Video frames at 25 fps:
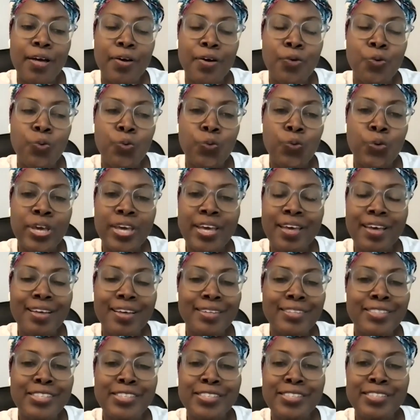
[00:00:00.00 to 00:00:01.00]
we
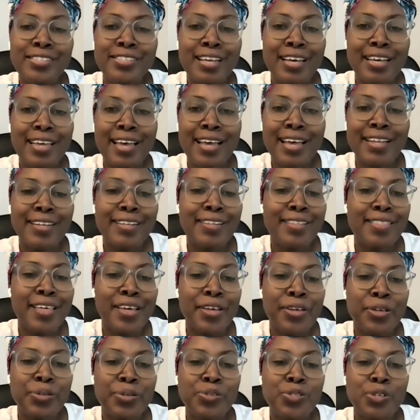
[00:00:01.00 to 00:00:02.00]
just, again,
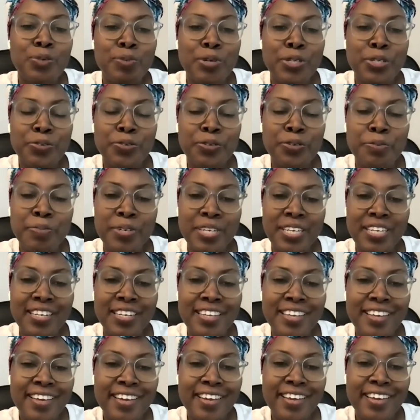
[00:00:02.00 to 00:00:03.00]
thank you so much for
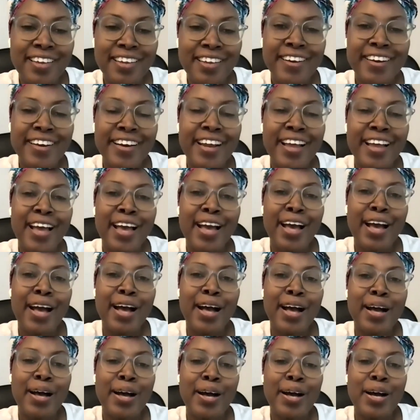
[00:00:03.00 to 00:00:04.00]
being here.
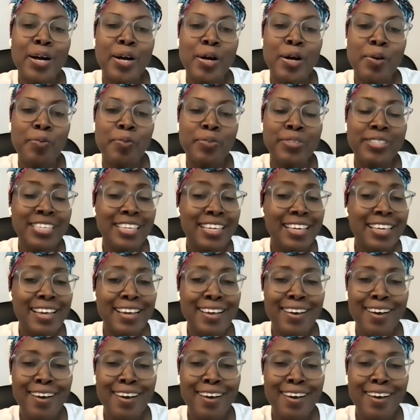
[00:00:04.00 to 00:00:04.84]
Um, to kick